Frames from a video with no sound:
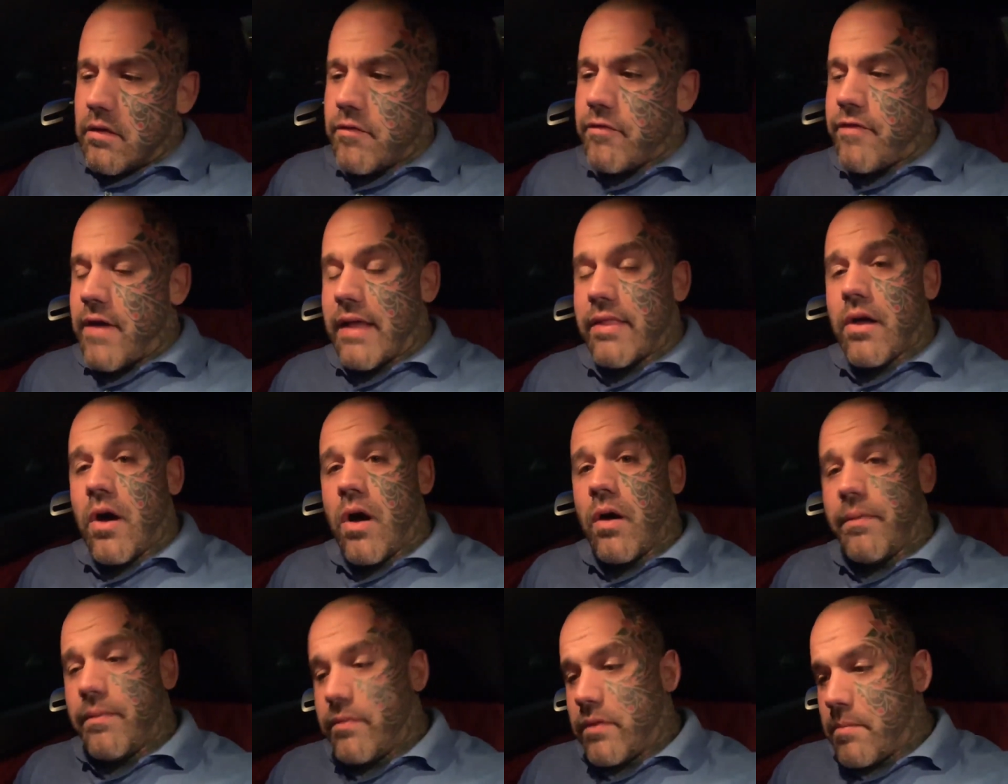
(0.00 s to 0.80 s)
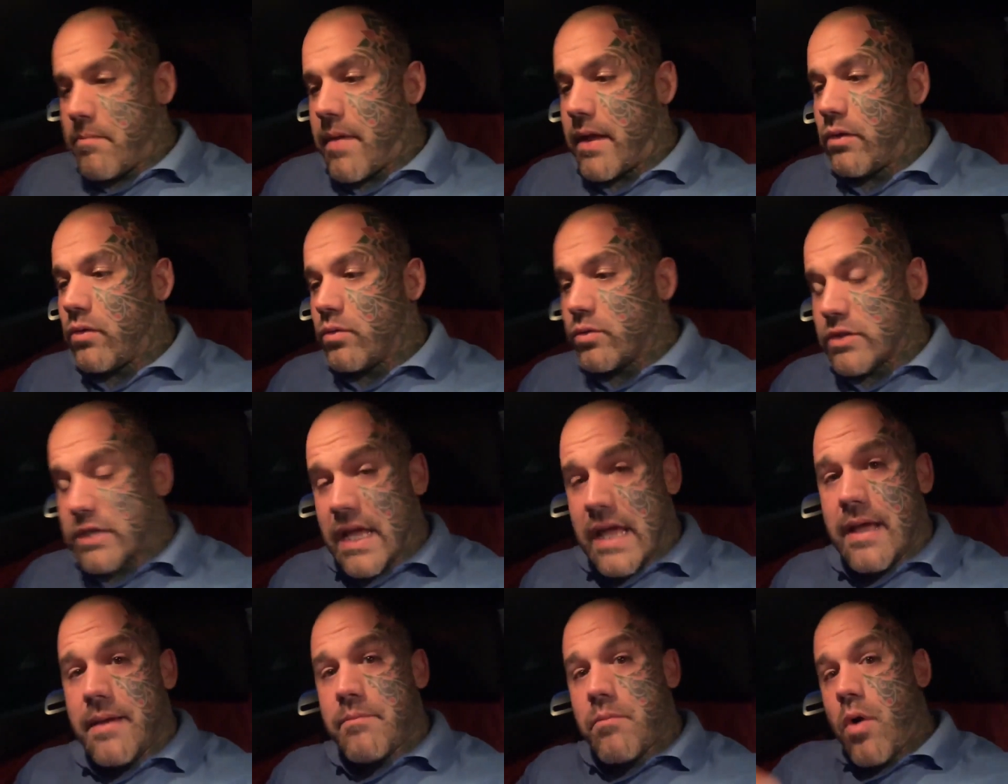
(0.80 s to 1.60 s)
the mental
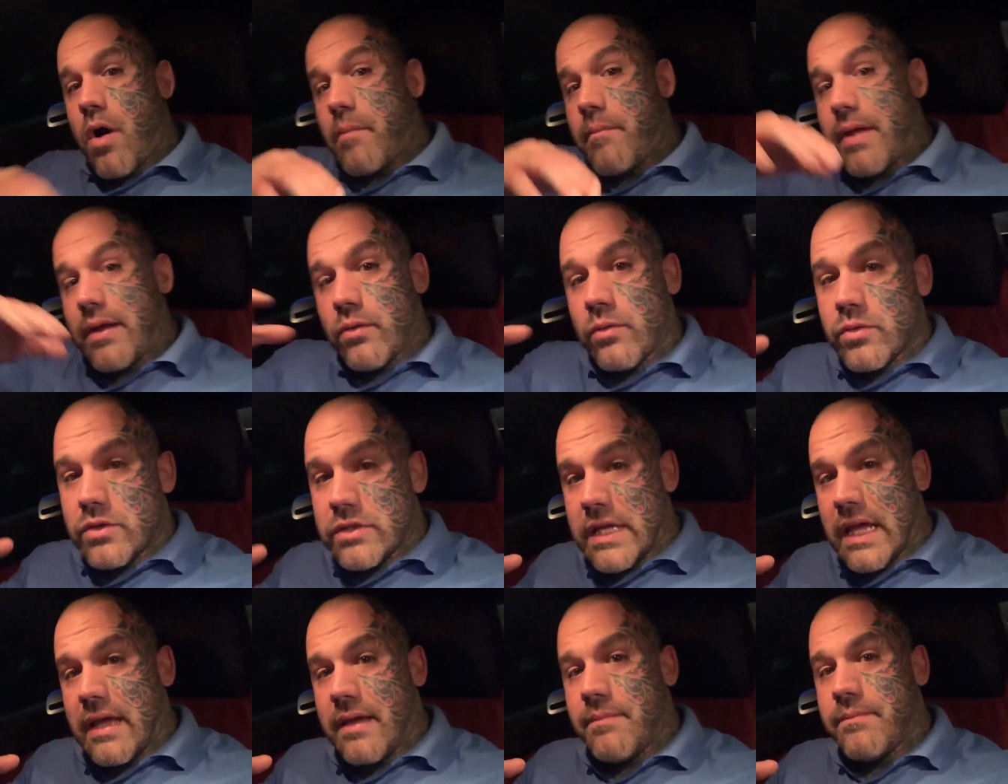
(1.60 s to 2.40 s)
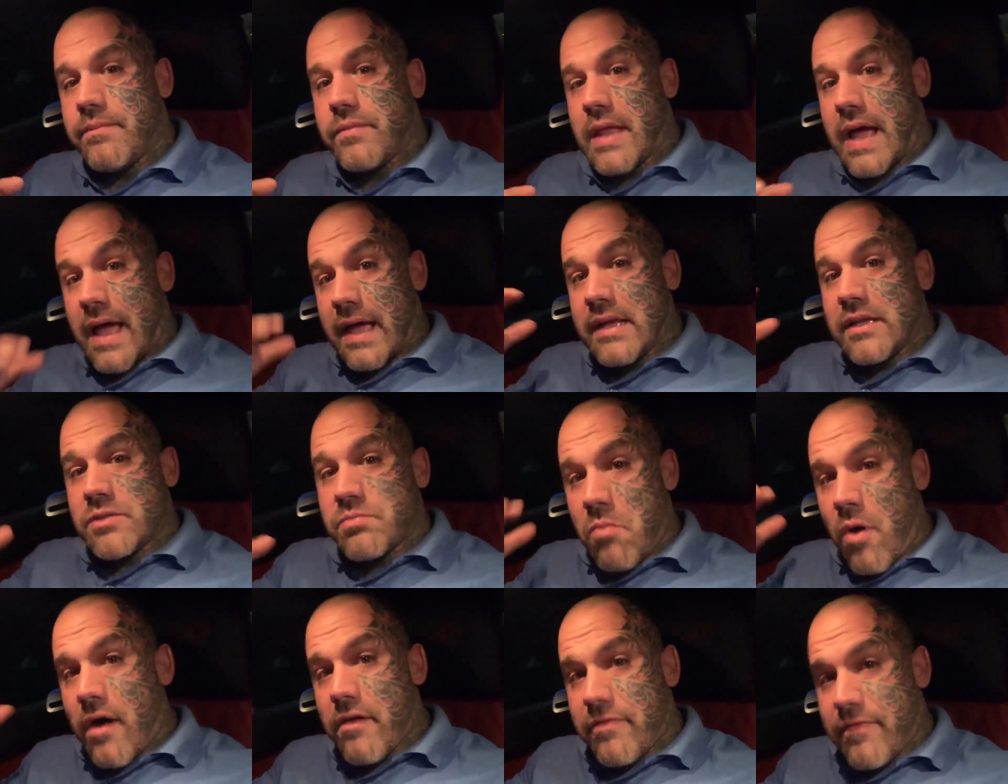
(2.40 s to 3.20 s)
team, my mental team, that
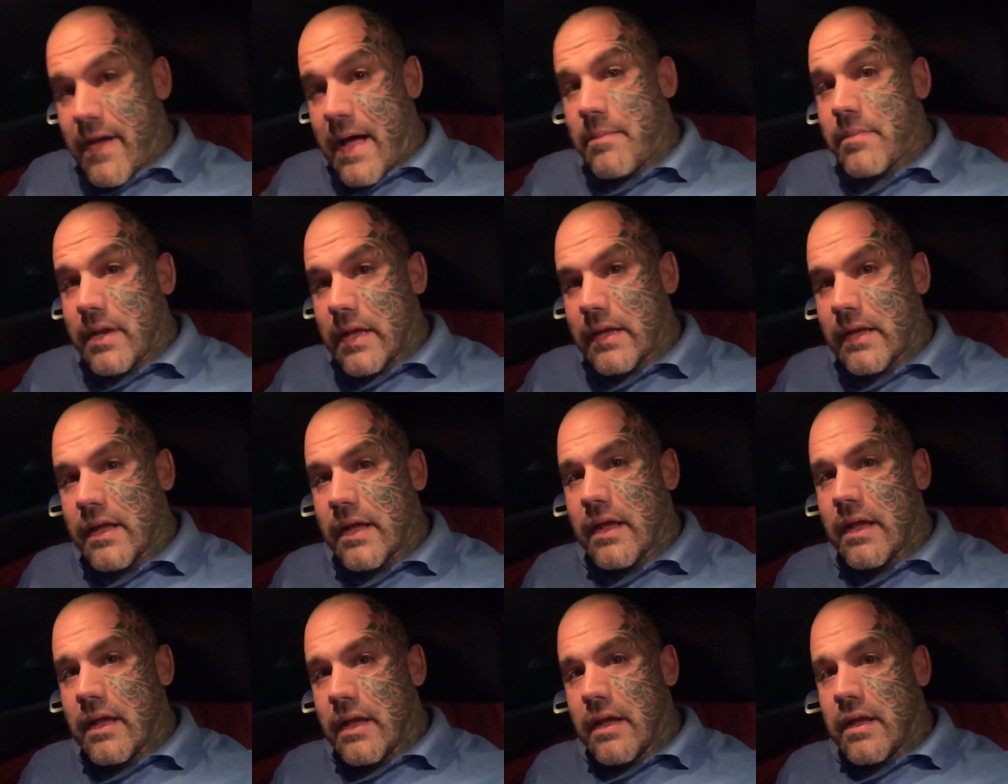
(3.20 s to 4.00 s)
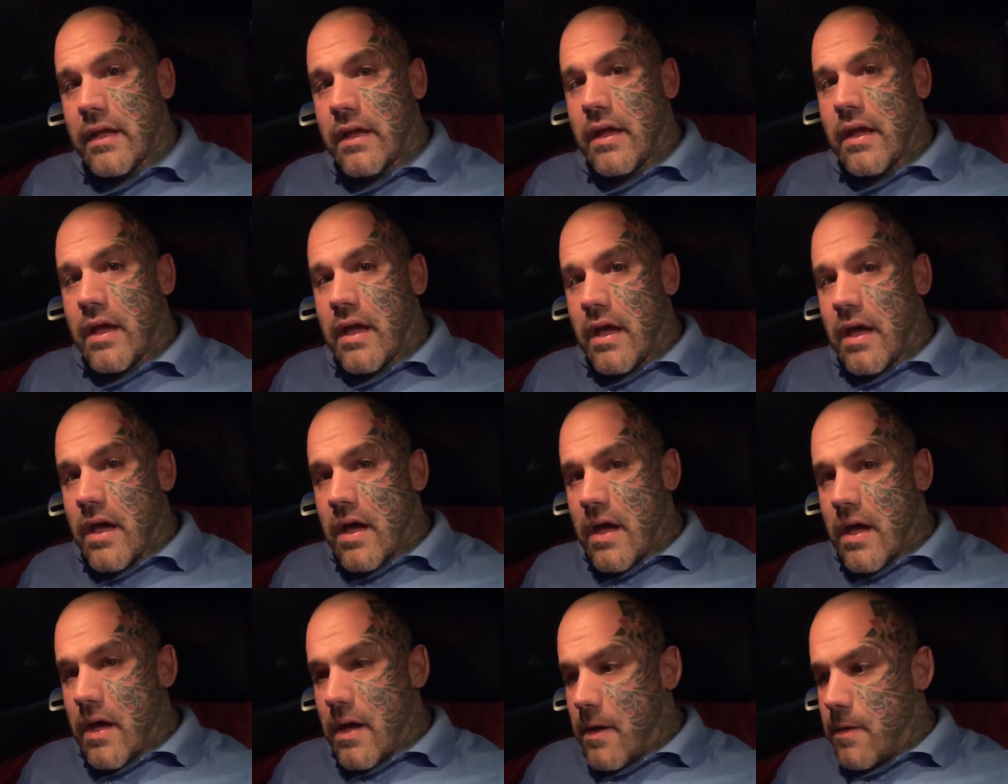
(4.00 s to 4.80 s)
is my family.
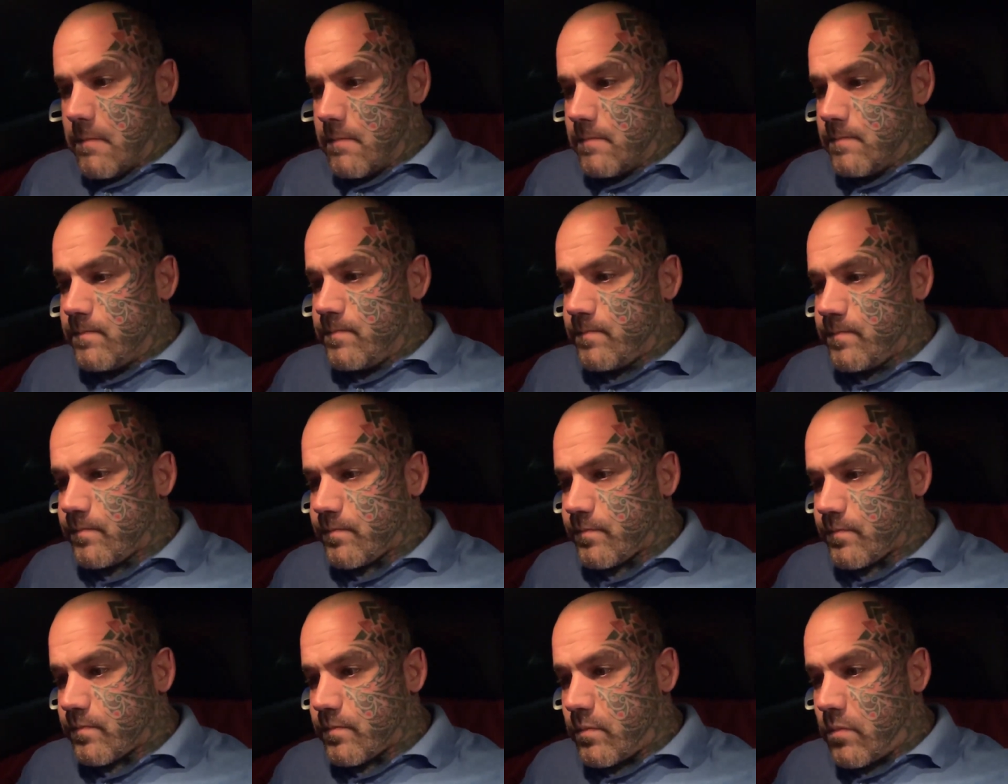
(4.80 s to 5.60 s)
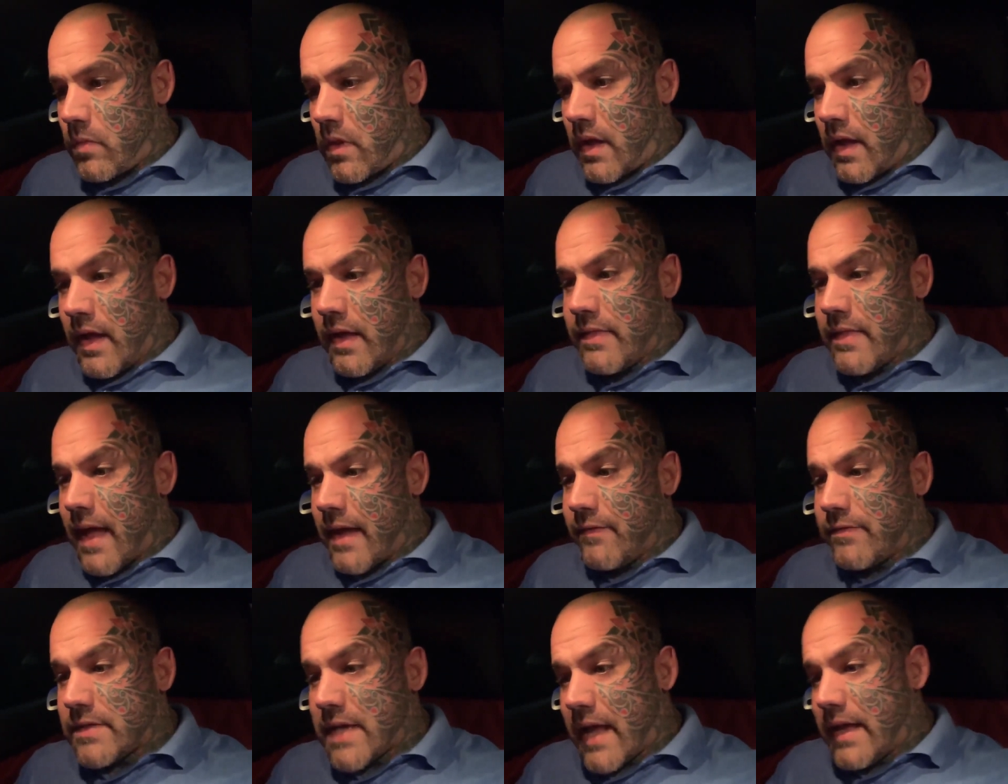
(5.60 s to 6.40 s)
And
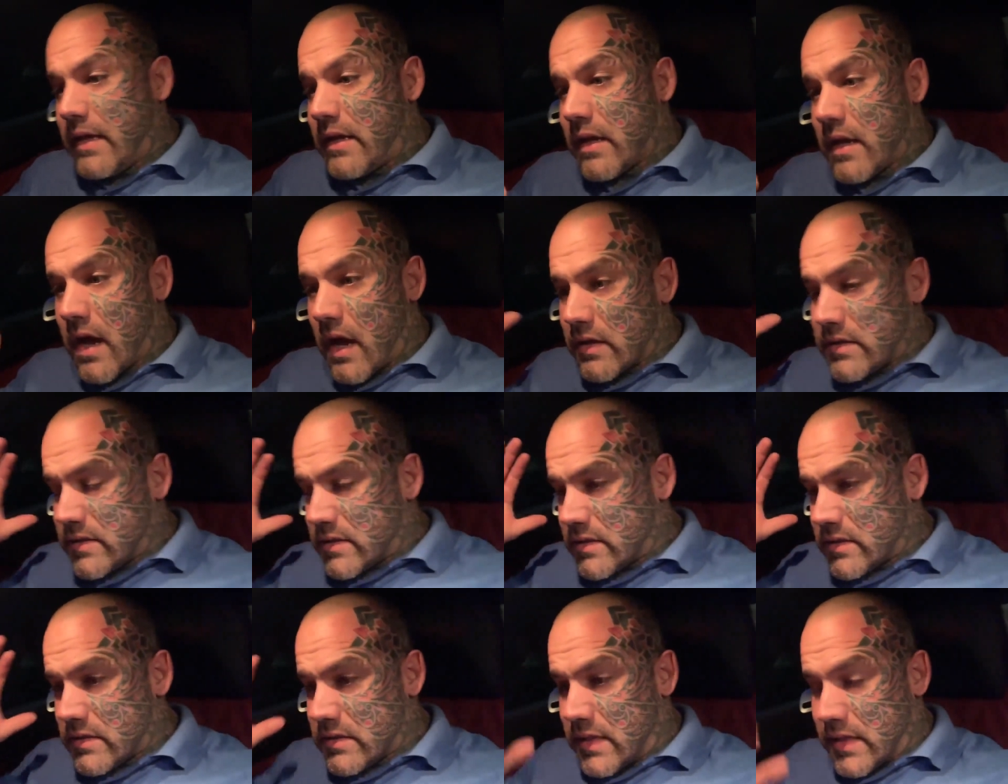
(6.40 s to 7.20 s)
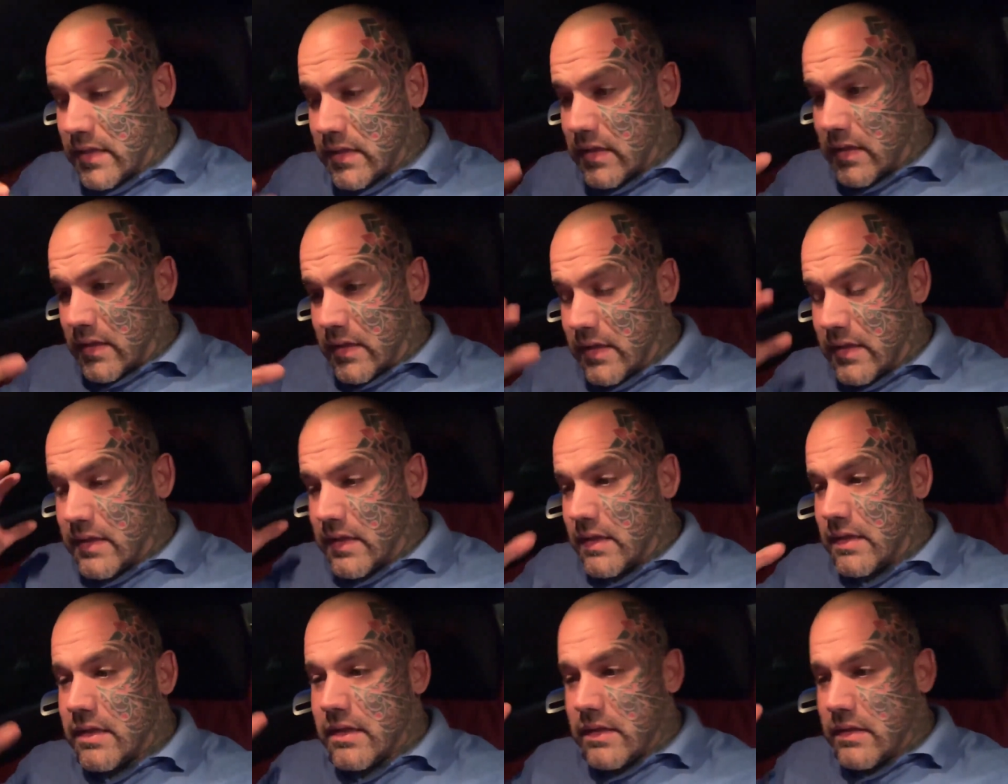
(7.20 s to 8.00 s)
they've taken us,
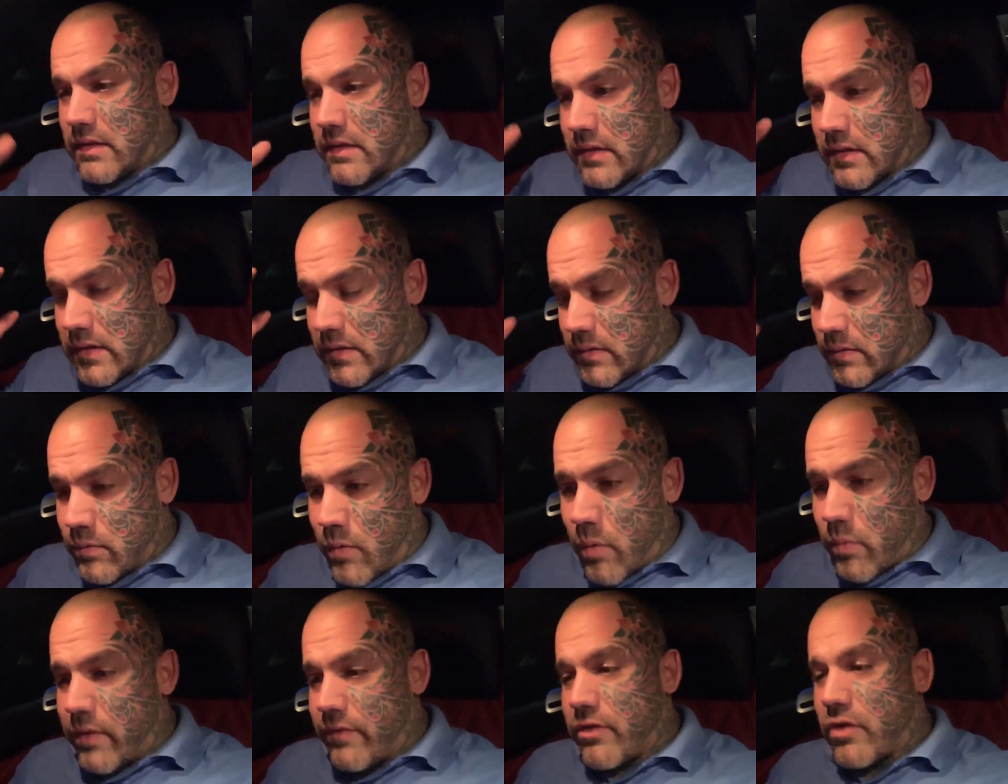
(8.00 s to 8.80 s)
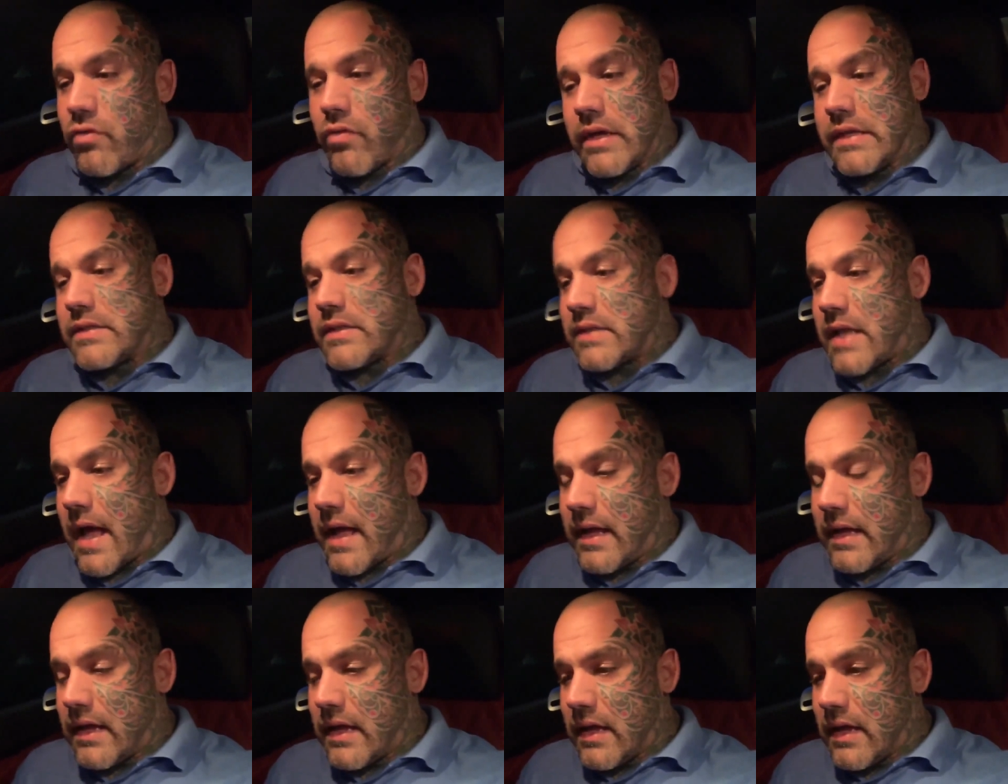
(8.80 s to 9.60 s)
what we've agreed
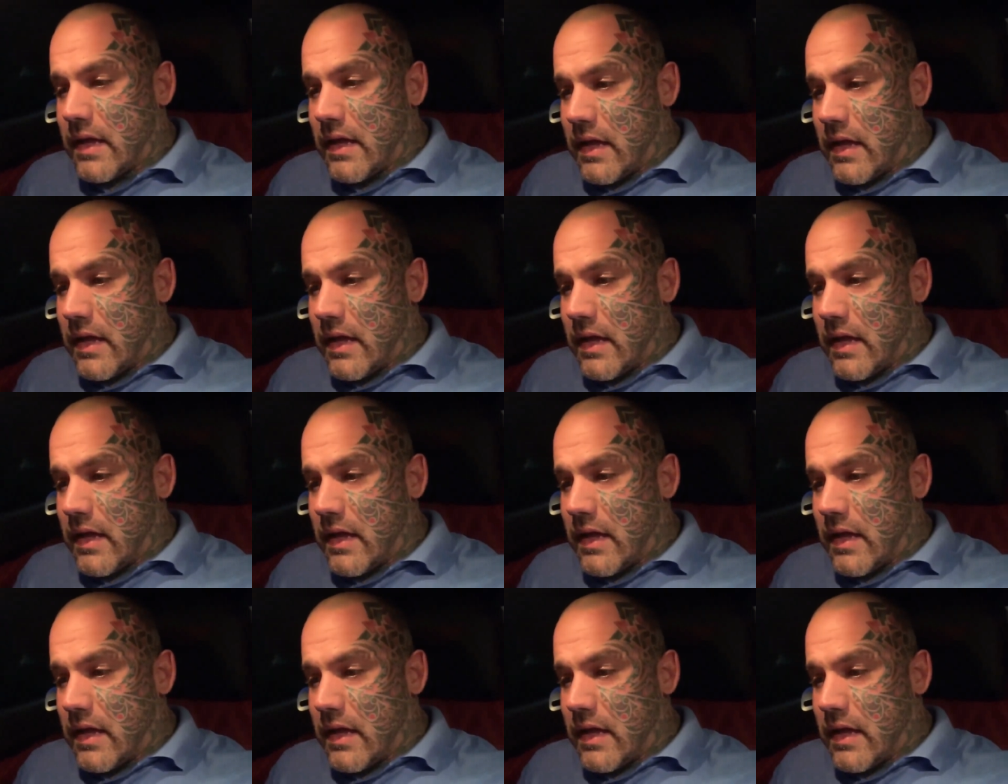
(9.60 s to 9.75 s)
today,